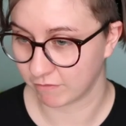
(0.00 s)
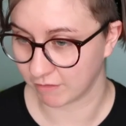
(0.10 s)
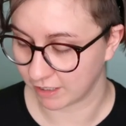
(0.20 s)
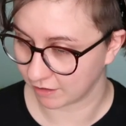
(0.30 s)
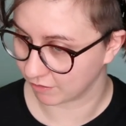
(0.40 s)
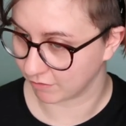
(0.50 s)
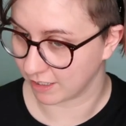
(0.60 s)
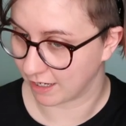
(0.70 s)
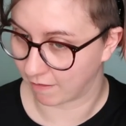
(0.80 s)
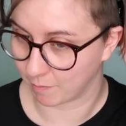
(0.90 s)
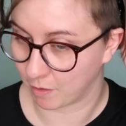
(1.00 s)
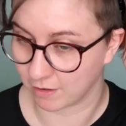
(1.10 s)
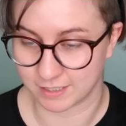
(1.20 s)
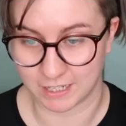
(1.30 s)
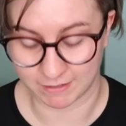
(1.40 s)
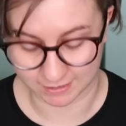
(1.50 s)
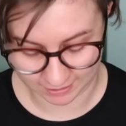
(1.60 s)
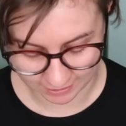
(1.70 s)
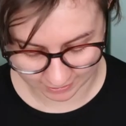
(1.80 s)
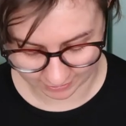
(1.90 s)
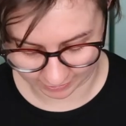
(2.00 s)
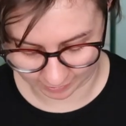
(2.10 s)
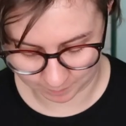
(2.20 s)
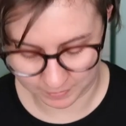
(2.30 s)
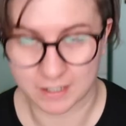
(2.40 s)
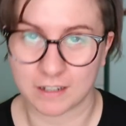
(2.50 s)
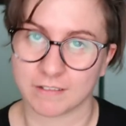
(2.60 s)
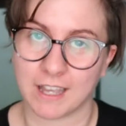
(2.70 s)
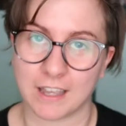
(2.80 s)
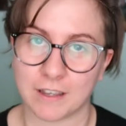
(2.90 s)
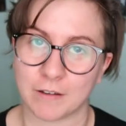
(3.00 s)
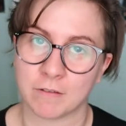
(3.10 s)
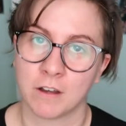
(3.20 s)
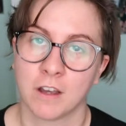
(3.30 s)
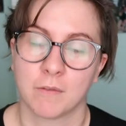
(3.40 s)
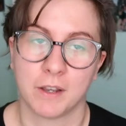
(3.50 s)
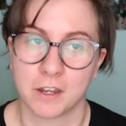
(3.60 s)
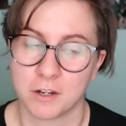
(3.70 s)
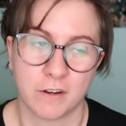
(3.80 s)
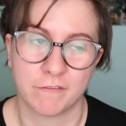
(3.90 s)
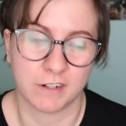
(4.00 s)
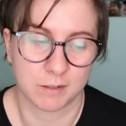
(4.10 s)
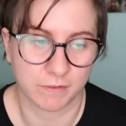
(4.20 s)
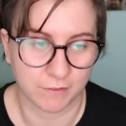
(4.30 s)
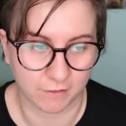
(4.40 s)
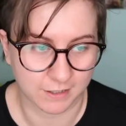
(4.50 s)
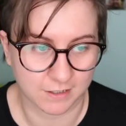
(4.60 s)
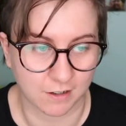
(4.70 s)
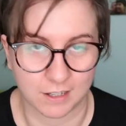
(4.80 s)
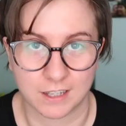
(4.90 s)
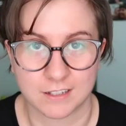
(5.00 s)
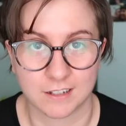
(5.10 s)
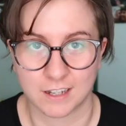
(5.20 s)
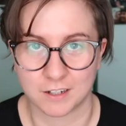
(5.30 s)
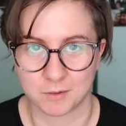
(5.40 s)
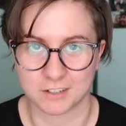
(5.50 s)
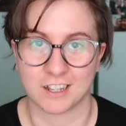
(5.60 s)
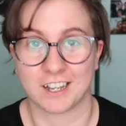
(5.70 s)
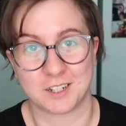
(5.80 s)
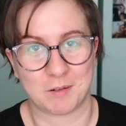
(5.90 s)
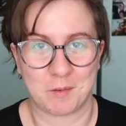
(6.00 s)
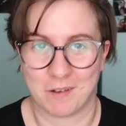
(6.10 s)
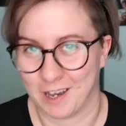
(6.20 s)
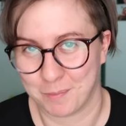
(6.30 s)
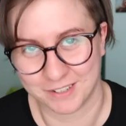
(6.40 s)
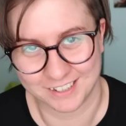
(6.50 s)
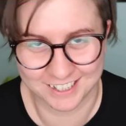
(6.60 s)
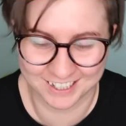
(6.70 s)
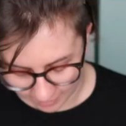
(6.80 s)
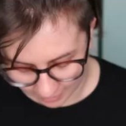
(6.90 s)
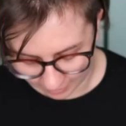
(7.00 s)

reading through the Harry Potter series. But you know, hey who, well, you're gonna have read it before. It's not like, it's not the end of the world. It's not like I don't know what happens.